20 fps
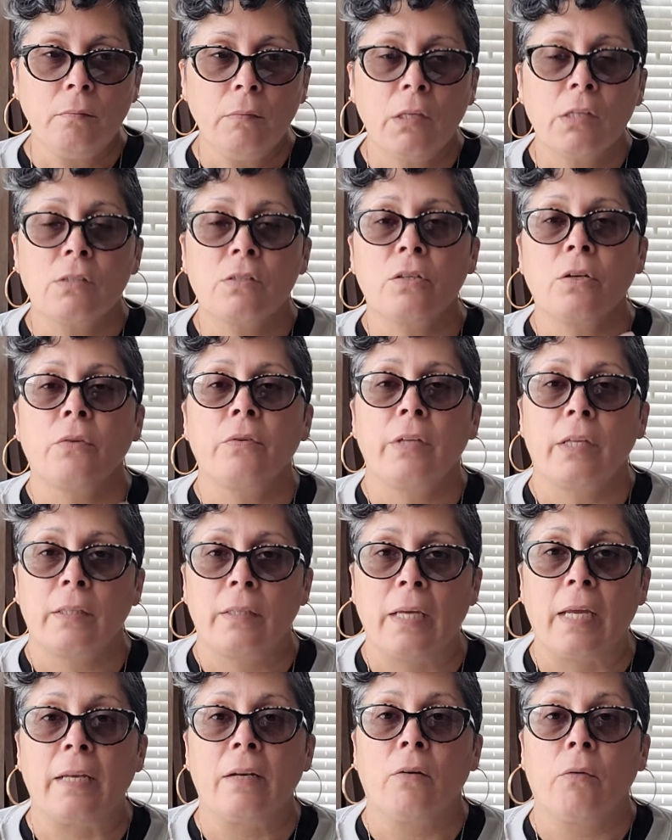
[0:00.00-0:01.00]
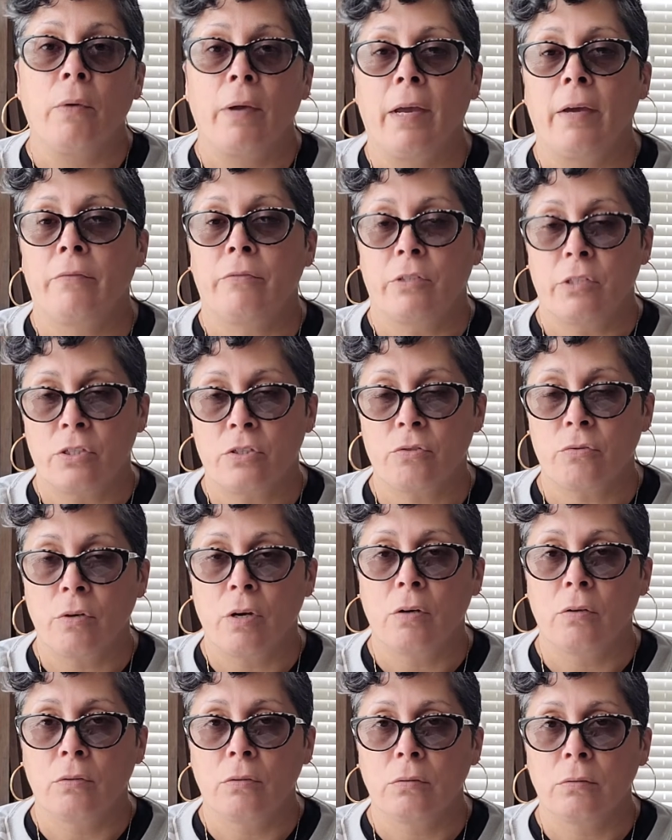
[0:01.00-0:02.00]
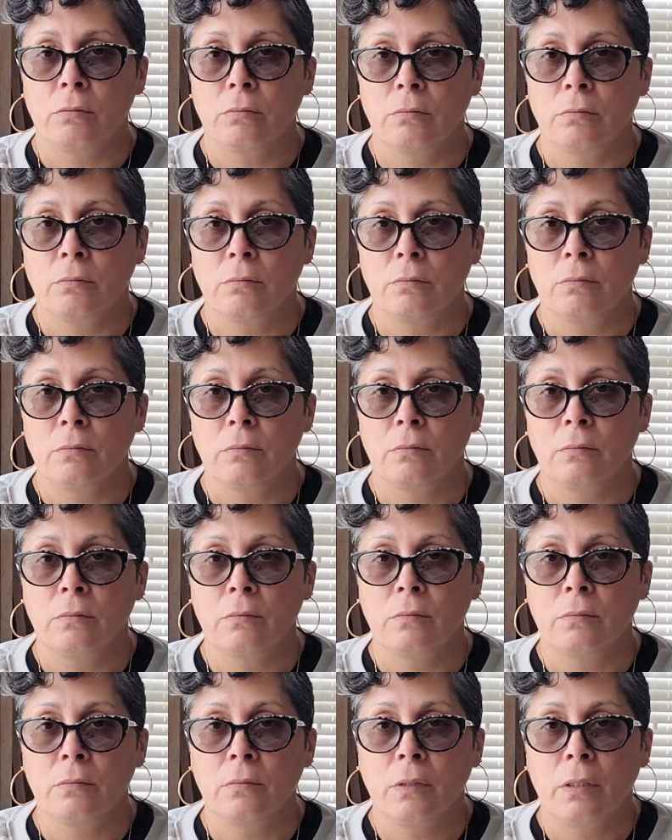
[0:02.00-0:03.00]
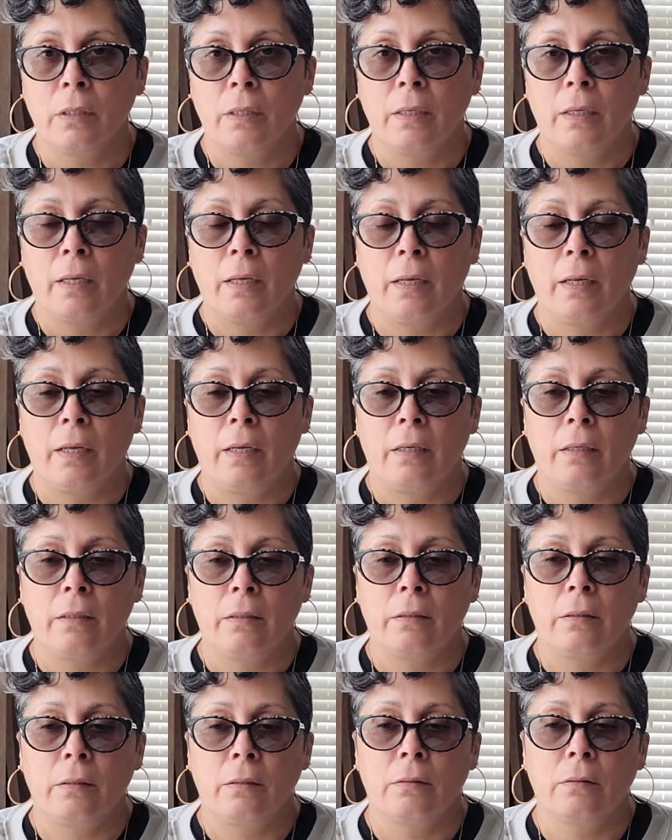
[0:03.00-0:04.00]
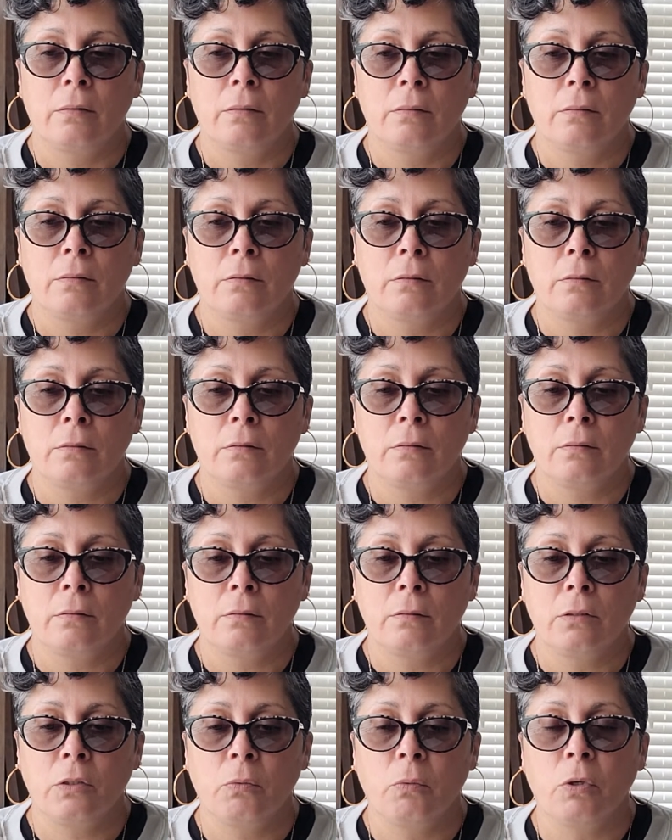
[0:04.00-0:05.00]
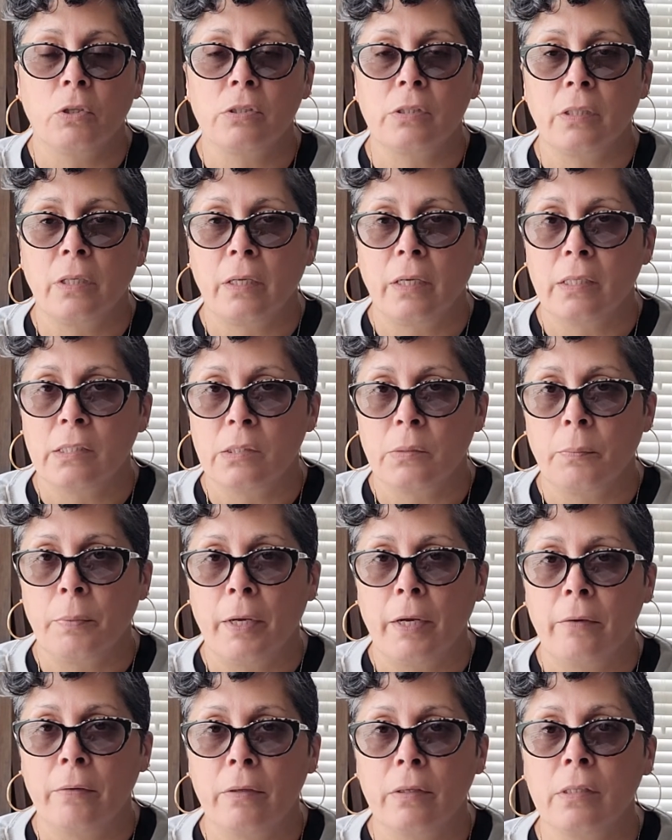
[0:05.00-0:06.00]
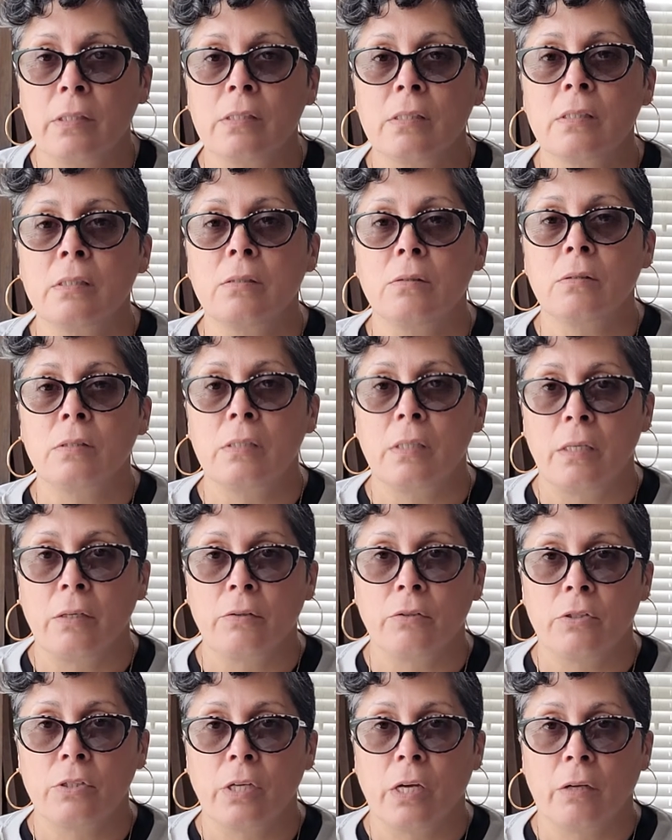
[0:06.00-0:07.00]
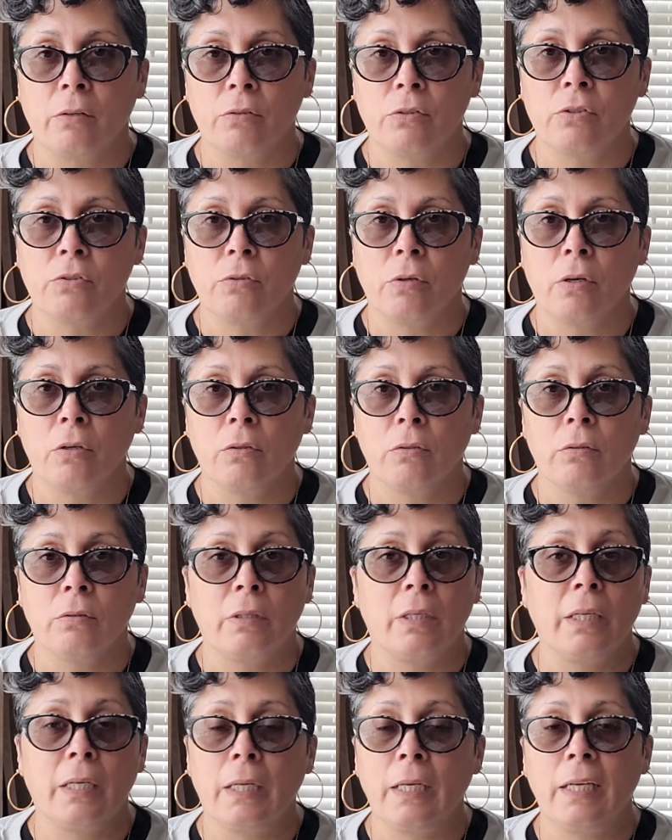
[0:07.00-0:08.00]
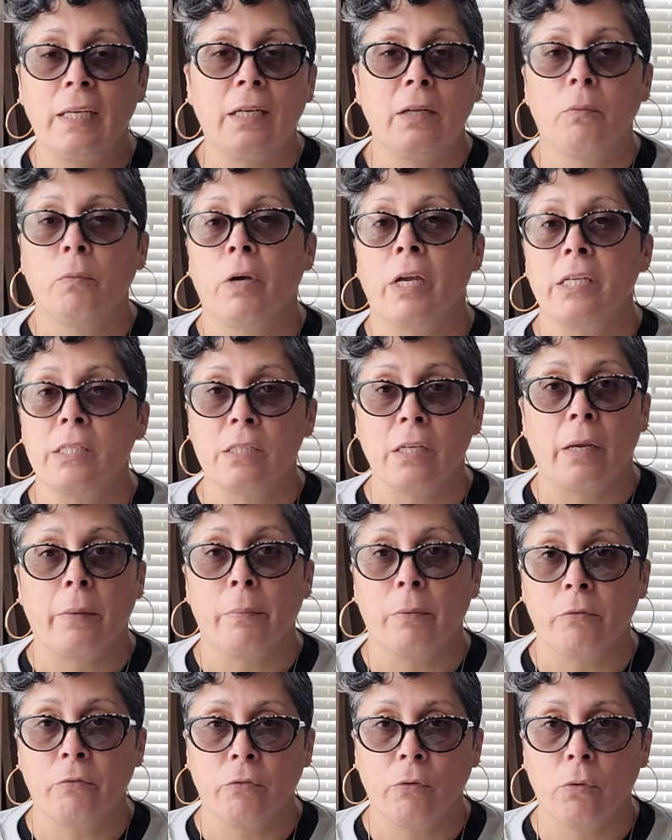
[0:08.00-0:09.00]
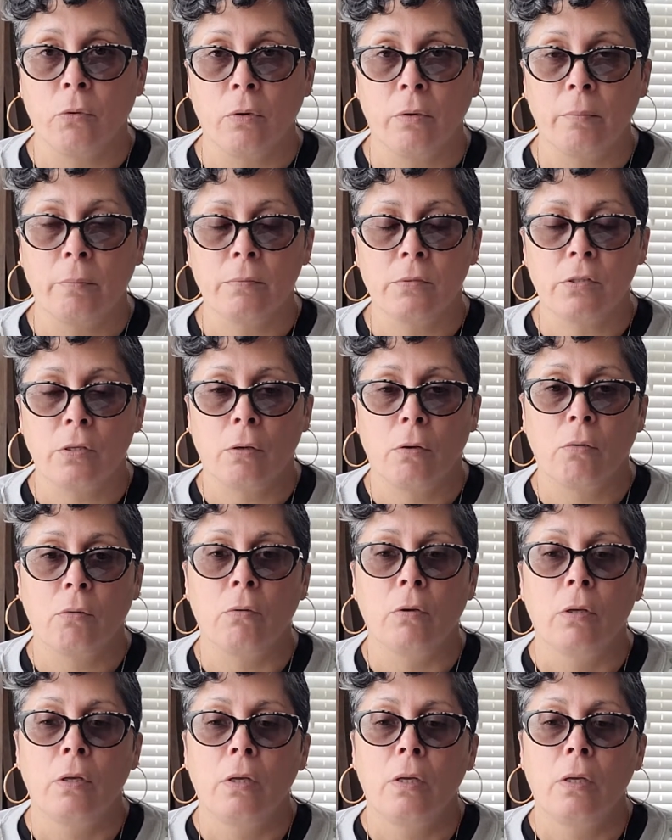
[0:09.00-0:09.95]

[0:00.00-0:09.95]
so that they don't have to struggle. And the worst thing as a parent is to see your child struggle in any way, shape, or form. So